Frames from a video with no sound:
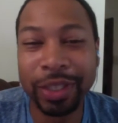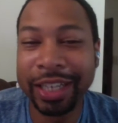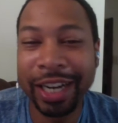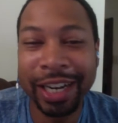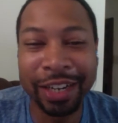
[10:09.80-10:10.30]

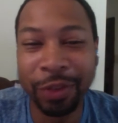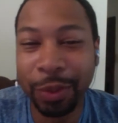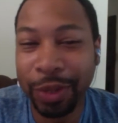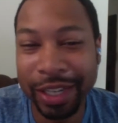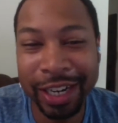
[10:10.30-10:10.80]
doctor, if you
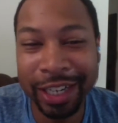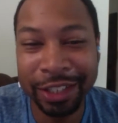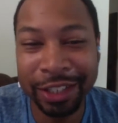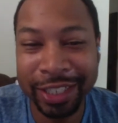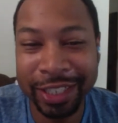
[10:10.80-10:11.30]
were a
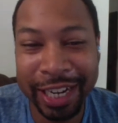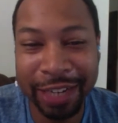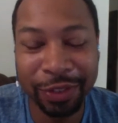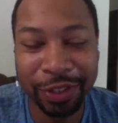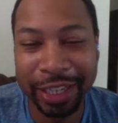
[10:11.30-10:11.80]
doctor in the
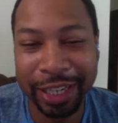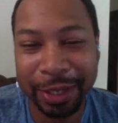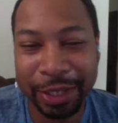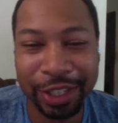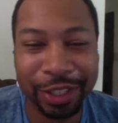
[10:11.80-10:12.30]
cash flow game,
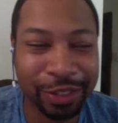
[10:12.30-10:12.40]
you know, you.